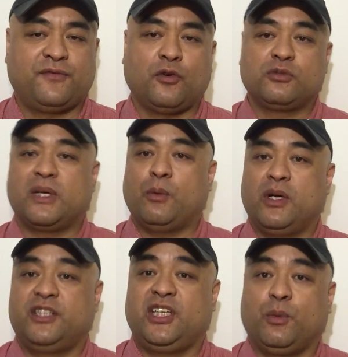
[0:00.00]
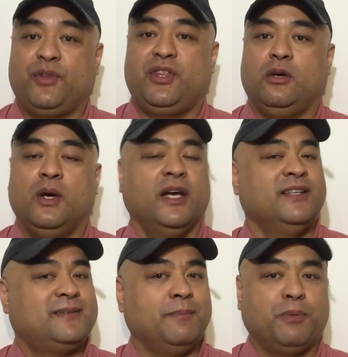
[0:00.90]
First one I want to share with you,
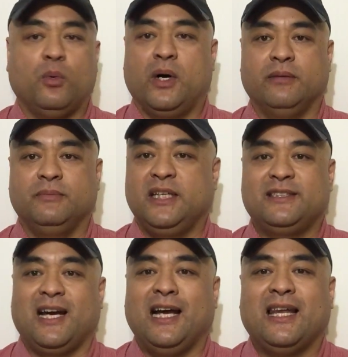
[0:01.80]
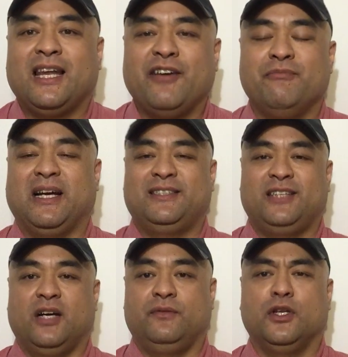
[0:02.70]
simple one, is I love
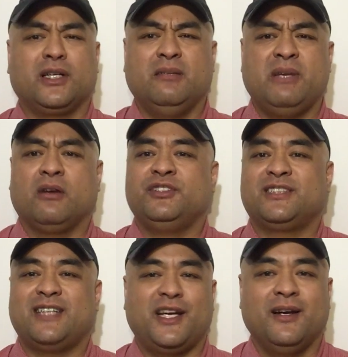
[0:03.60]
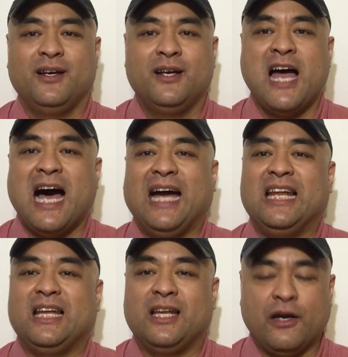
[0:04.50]
myself. Look in the mirror and just say, I
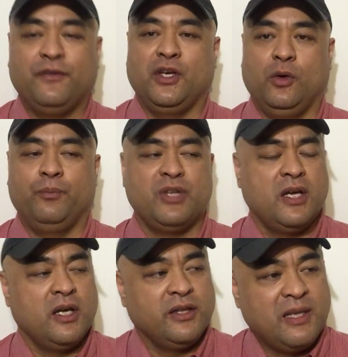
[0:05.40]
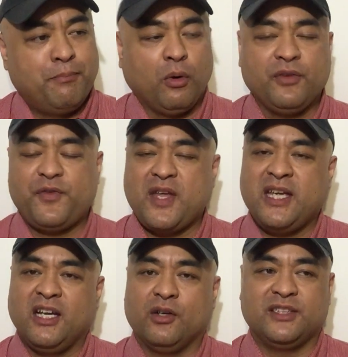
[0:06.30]
love you. The important thing
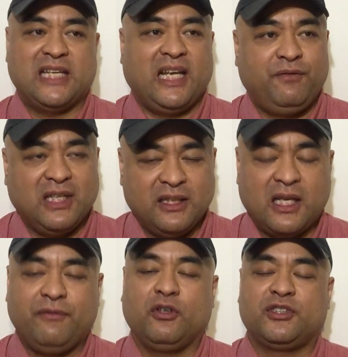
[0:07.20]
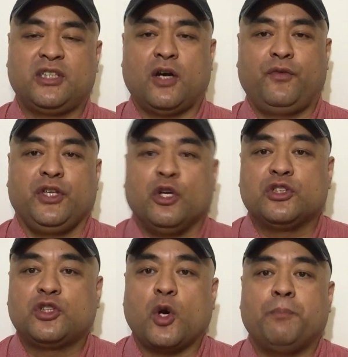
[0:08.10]
here is that if you love yourself, you'll
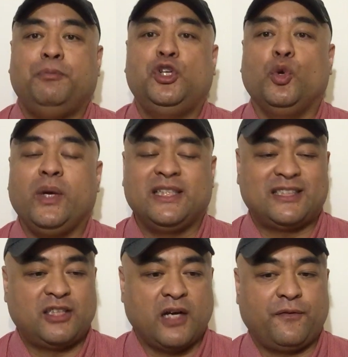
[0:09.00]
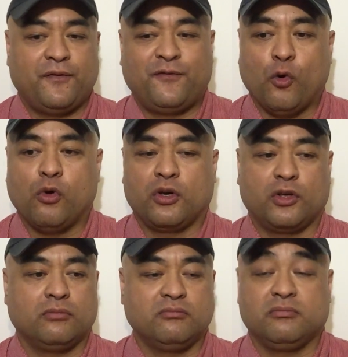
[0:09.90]
start doing stuff
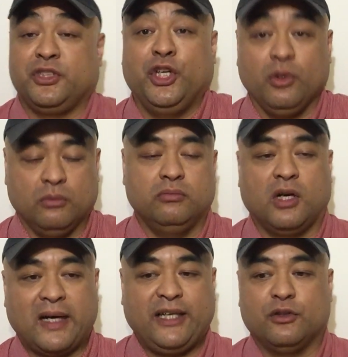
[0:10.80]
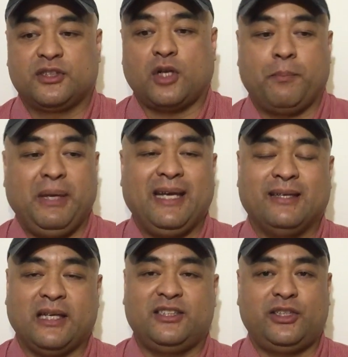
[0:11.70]
for you, all right? You'll start being
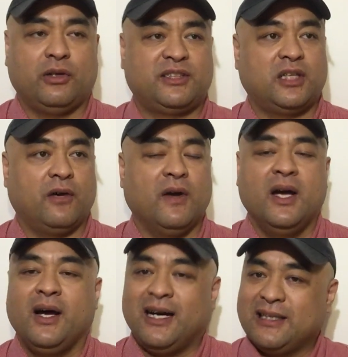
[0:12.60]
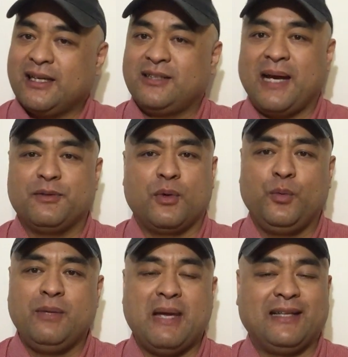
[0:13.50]
nice to yourself. A lot of times when
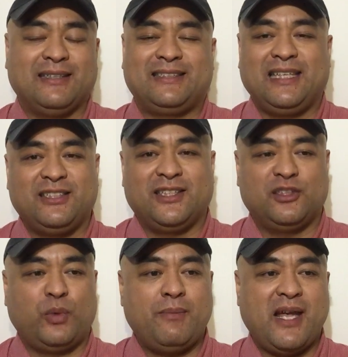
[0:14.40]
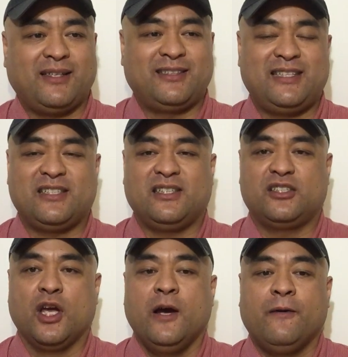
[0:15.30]
we make decisions, we make
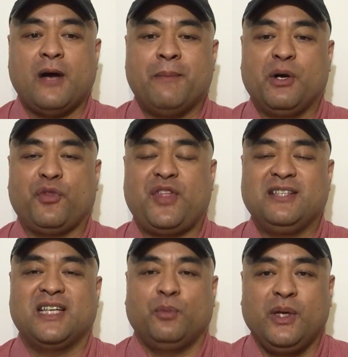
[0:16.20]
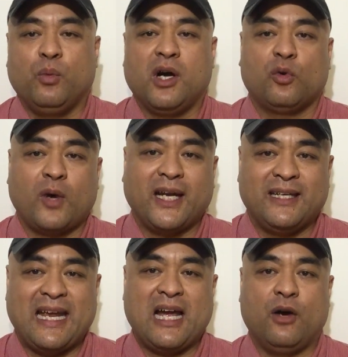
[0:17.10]
decisions about things that we want right
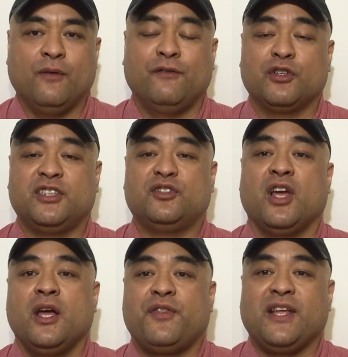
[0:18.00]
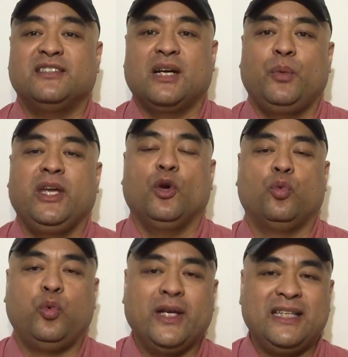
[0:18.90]
now versus things that we
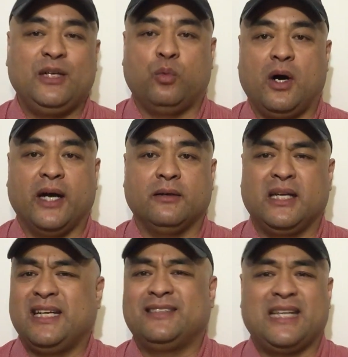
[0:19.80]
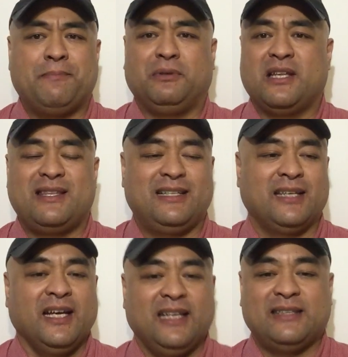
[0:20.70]
really want. An example of this
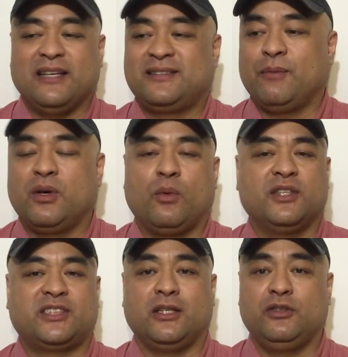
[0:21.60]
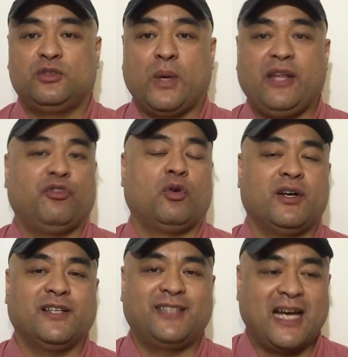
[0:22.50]
is that if someone wants to lose weight, they're
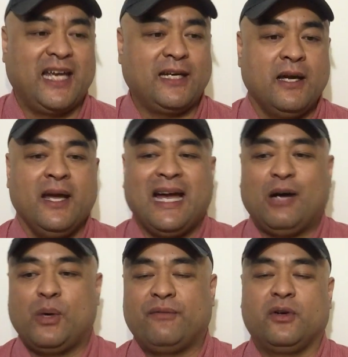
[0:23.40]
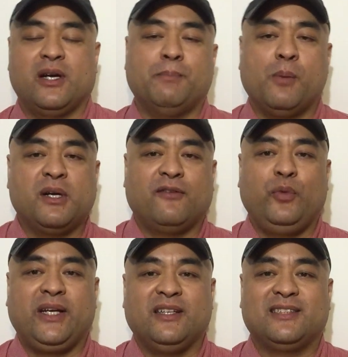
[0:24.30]
on a diet. However, in a moment of
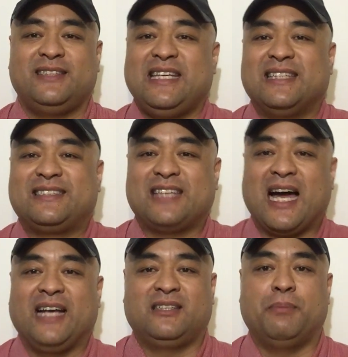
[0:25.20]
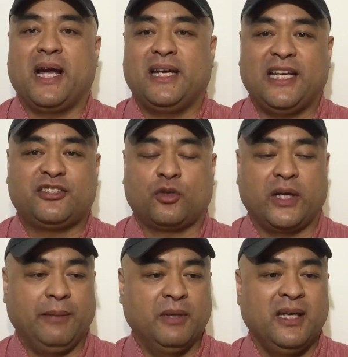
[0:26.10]
weakness, they decide to buy an ice
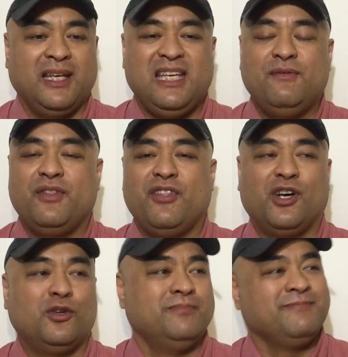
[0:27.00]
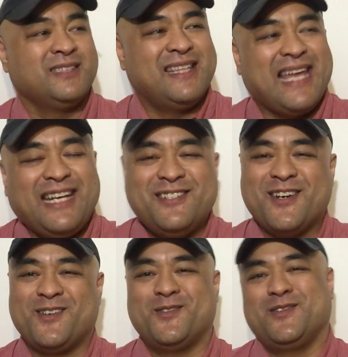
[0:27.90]
cream. Even though Mm-hmm. they
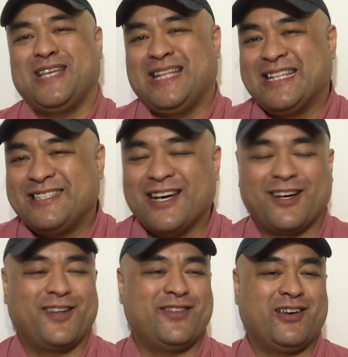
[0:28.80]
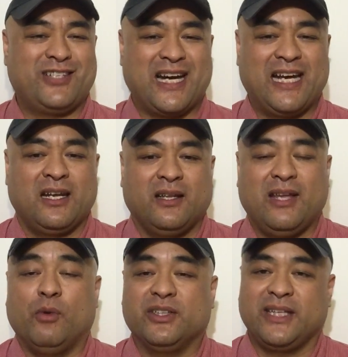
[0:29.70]
know that it's not on their diet.
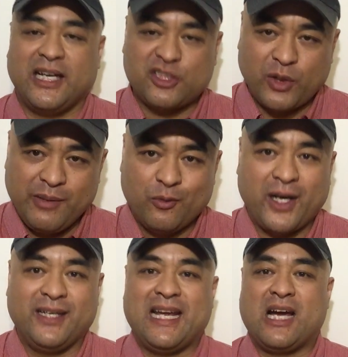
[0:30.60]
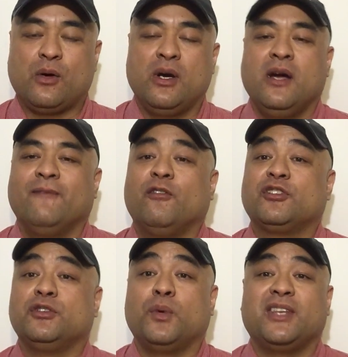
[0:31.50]
They want the ice cream right now
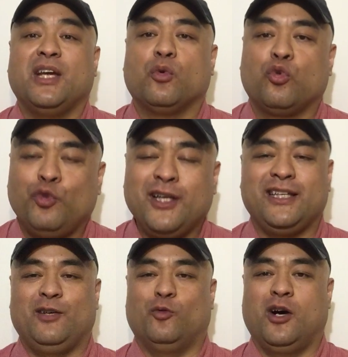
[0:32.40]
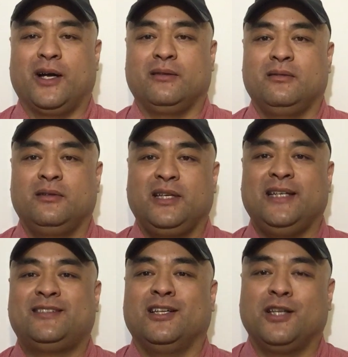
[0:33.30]
versus what they really want
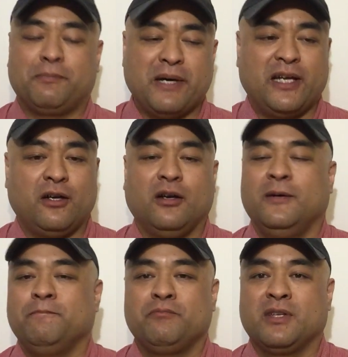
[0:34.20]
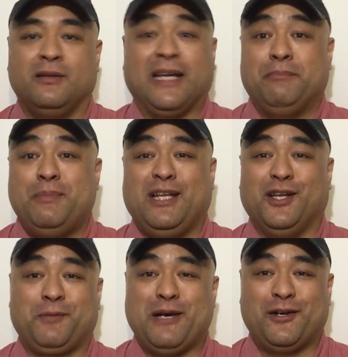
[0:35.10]
is to look better, like maybe
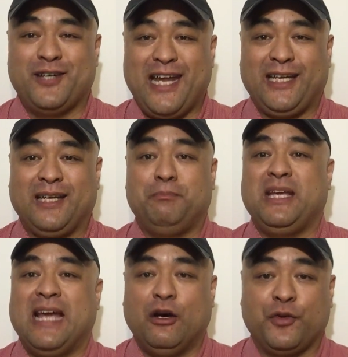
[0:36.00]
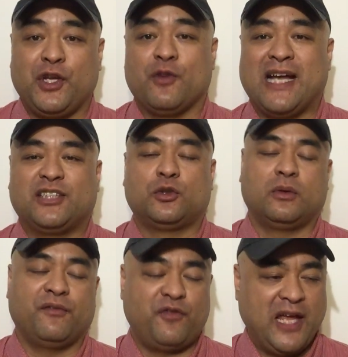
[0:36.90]
look better naked, be healthier, that
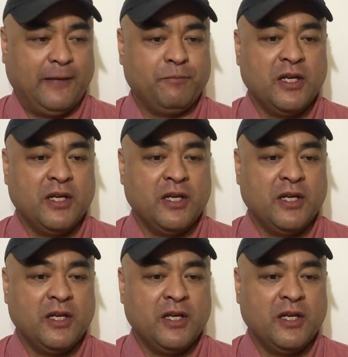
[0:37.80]
sort of thing.